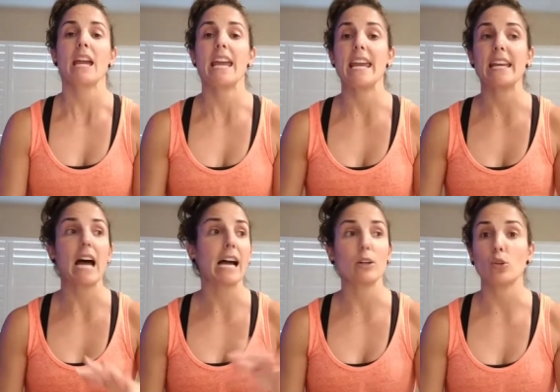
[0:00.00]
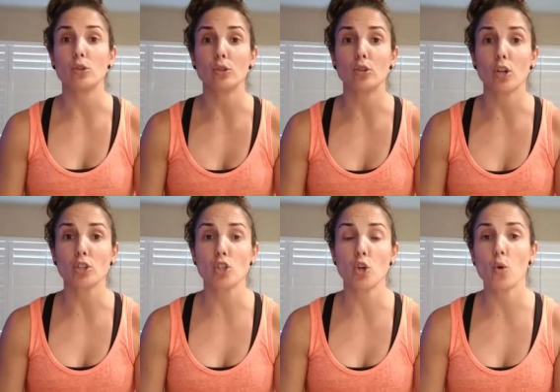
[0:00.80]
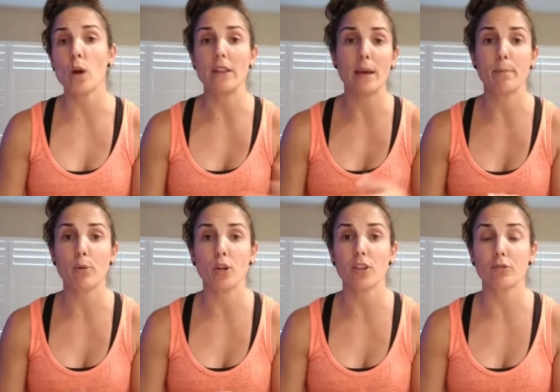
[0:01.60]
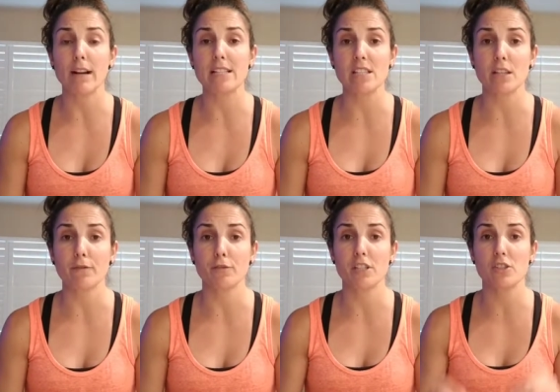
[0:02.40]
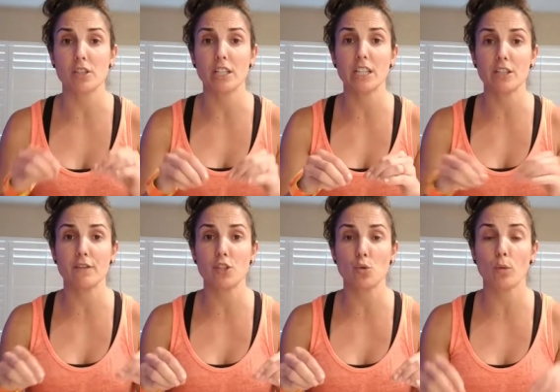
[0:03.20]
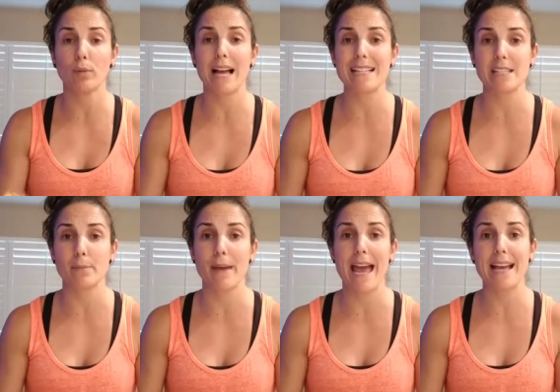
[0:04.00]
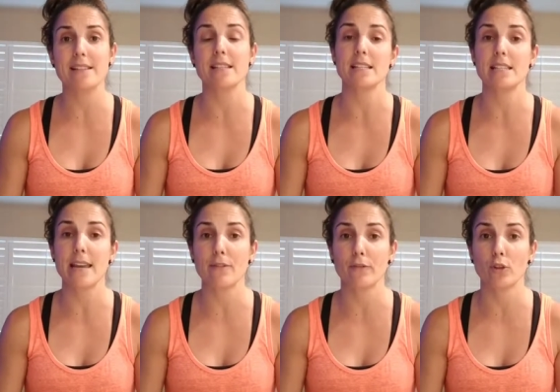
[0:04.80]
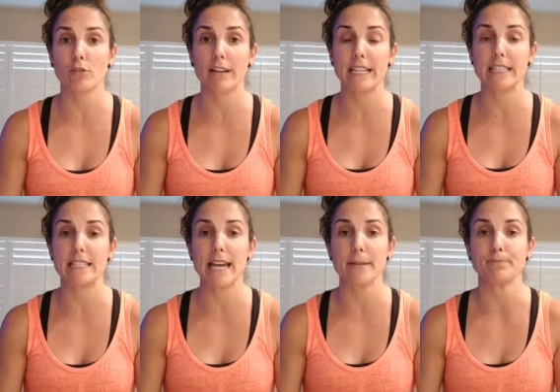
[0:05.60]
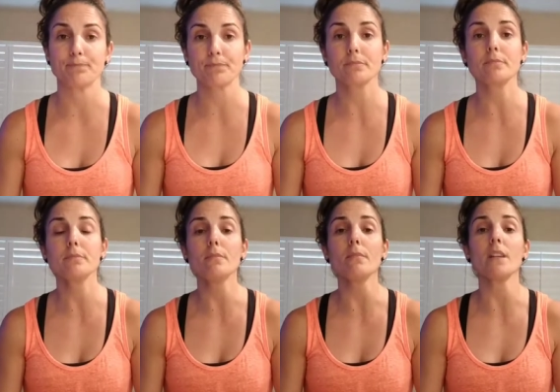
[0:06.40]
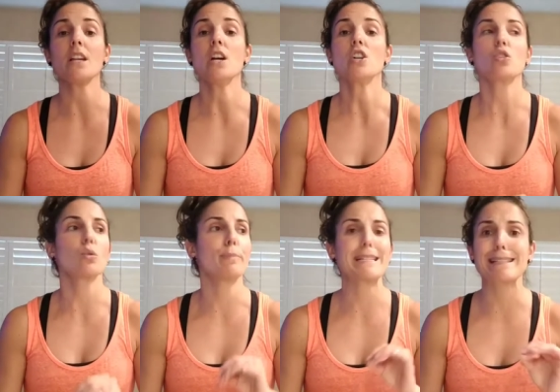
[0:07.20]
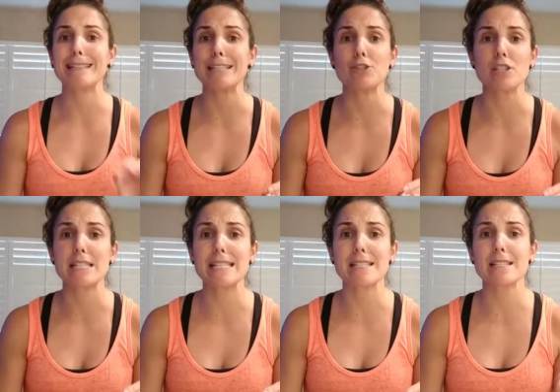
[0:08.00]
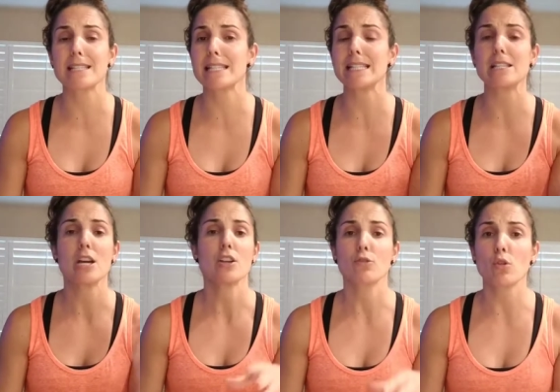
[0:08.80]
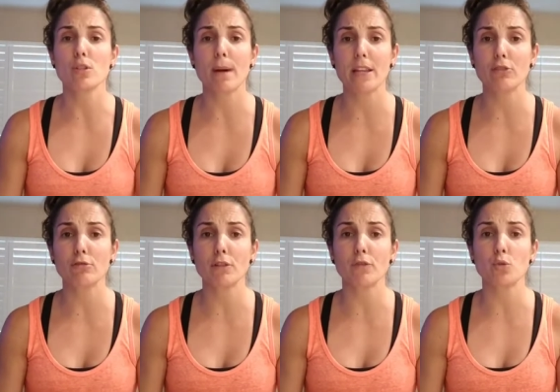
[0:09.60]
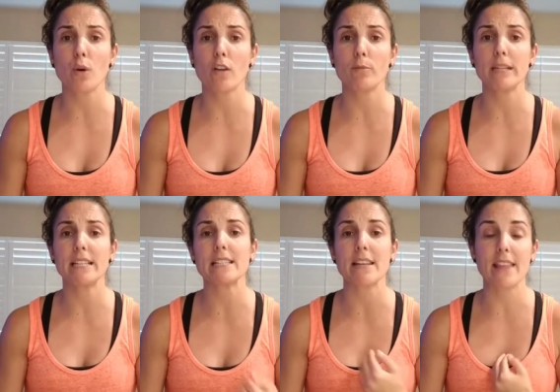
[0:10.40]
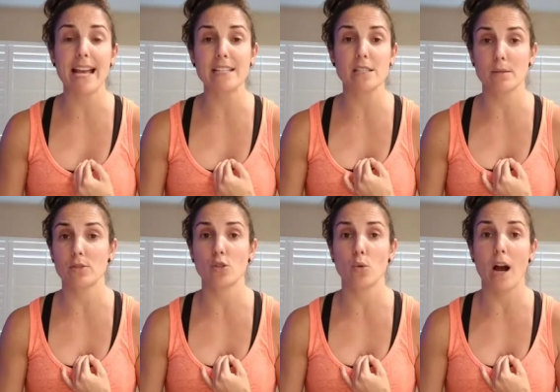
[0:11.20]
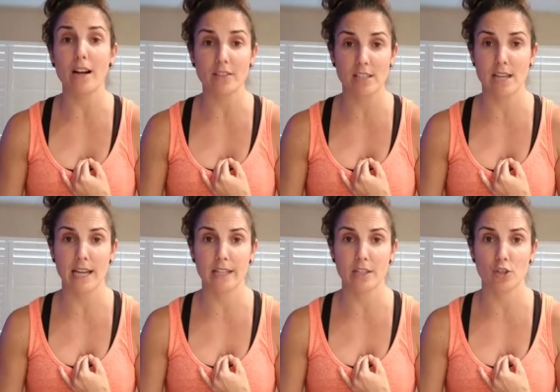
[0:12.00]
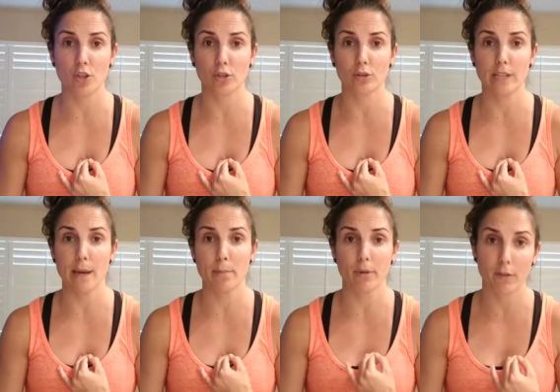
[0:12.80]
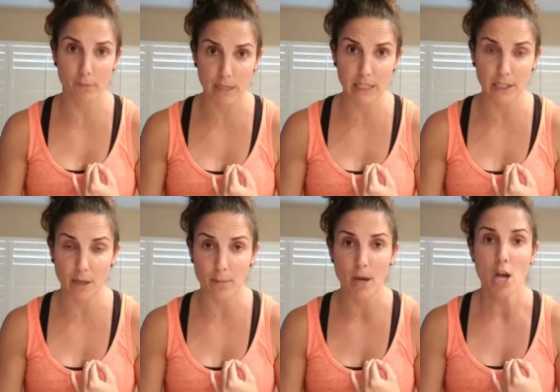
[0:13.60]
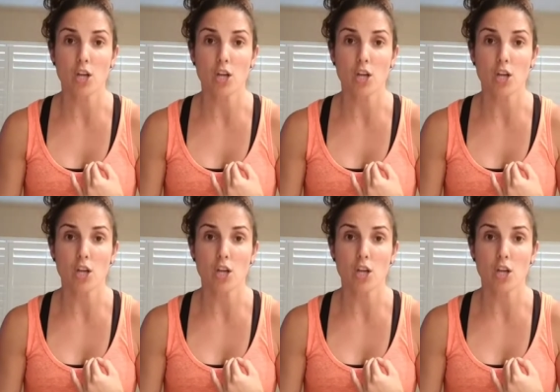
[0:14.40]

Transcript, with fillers: and I cook two and then put the rest in the freezer in individual plastic bags and save it for a rainy day. So basically he just seasons these, throws them on the grill for twelve minutes, and that's to our desired internal temp of medium.